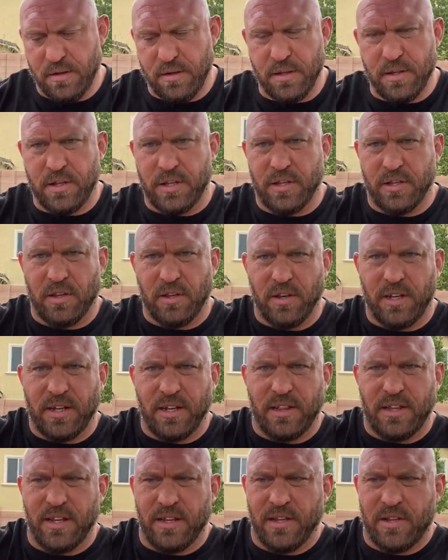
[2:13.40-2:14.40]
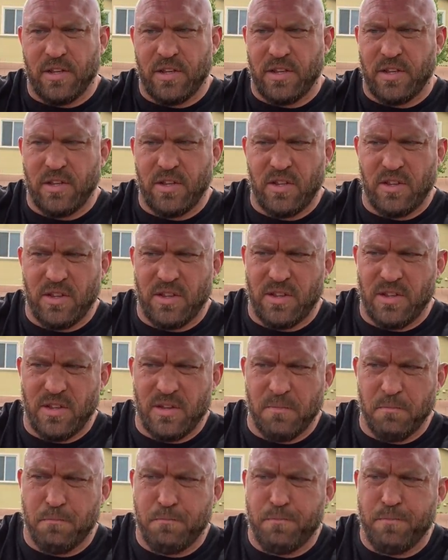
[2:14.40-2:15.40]
This is, look at this.
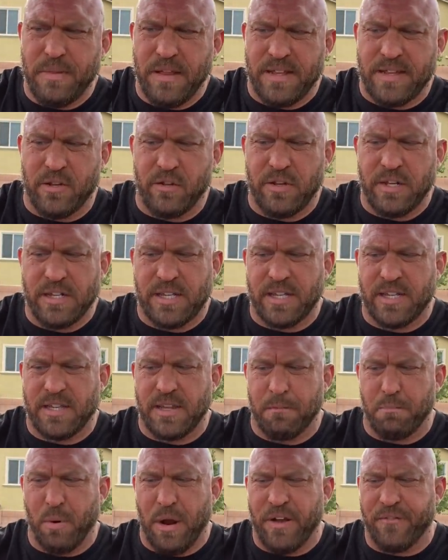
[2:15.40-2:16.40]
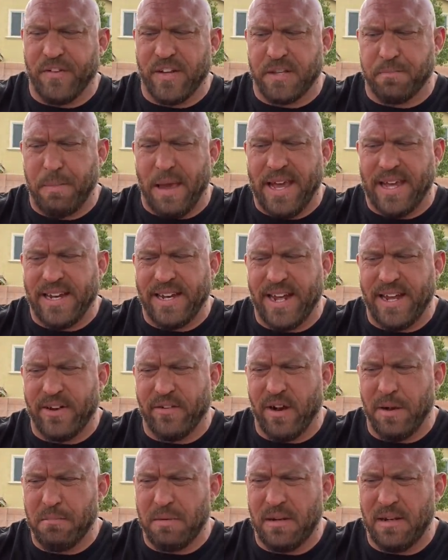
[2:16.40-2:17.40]
This is the breakfast
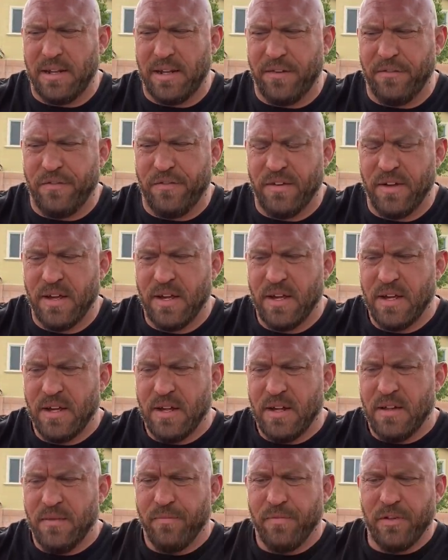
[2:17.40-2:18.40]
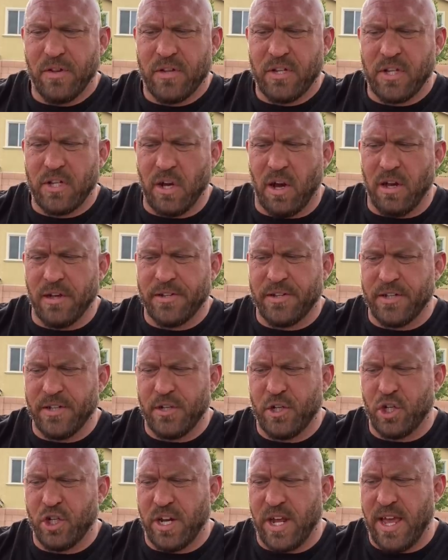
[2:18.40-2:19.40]
baconator, I believe.
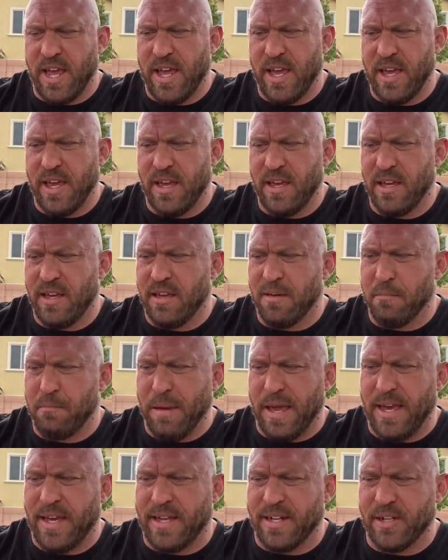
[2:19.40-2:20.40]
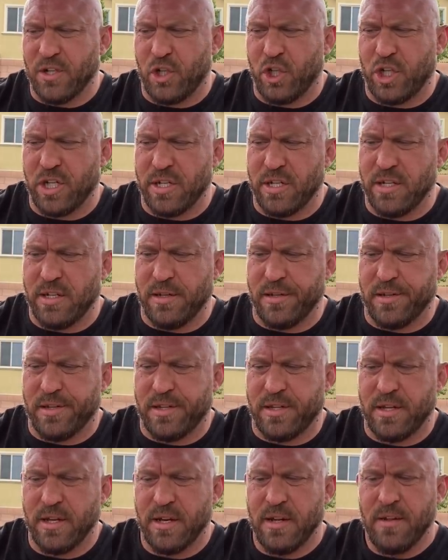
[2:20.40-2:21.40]
Sausage, egg, bacon,
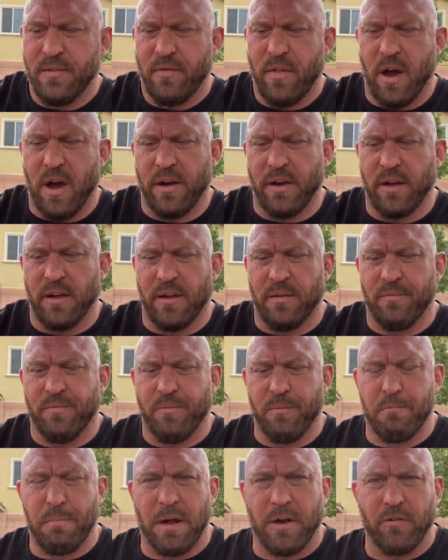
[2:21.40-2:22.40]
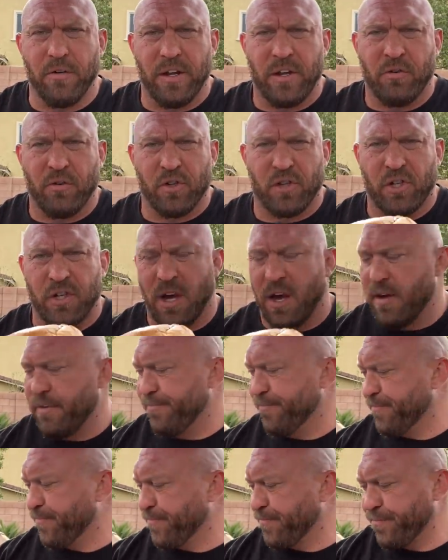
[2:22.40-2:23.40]
cheese on a buttery croissant.
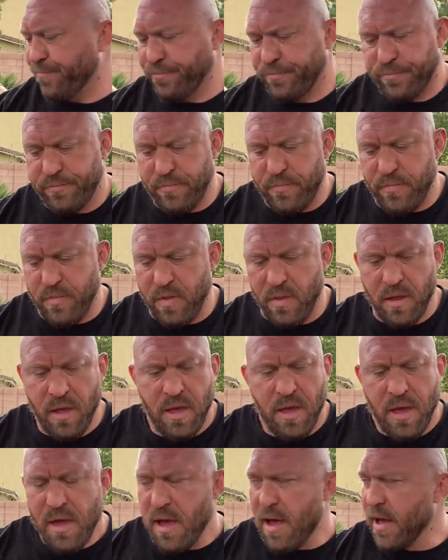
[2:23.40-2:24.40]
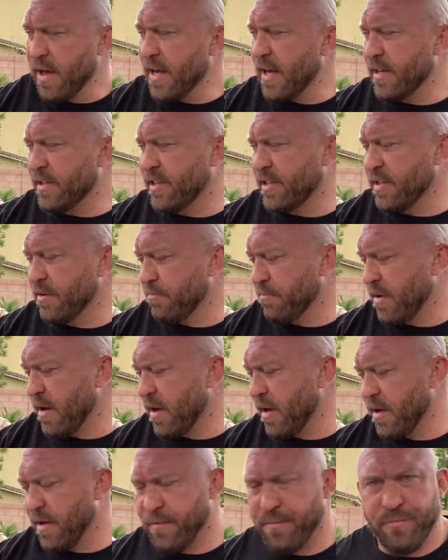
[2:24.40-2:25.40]
I got some,
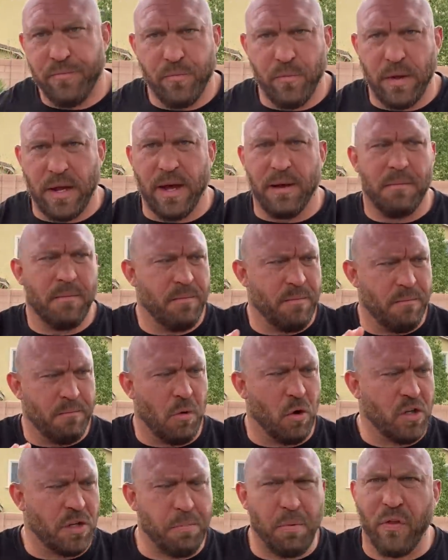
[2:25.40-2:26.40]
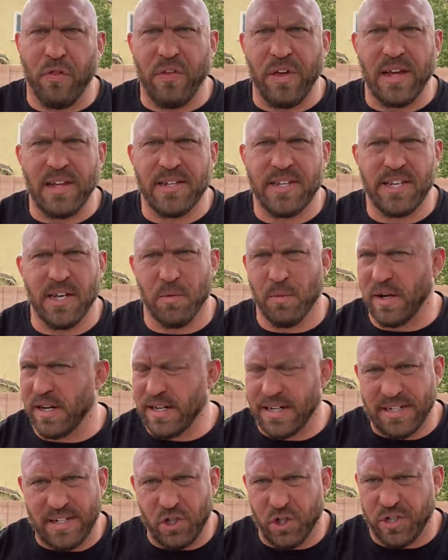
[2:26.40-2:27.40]
we got multiple things here. We're
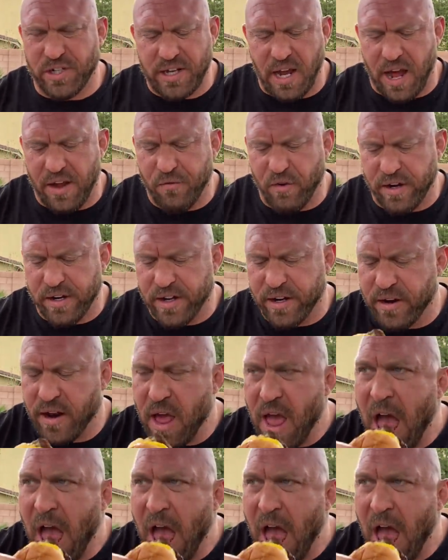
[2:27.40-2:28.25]
gonna just dive right in.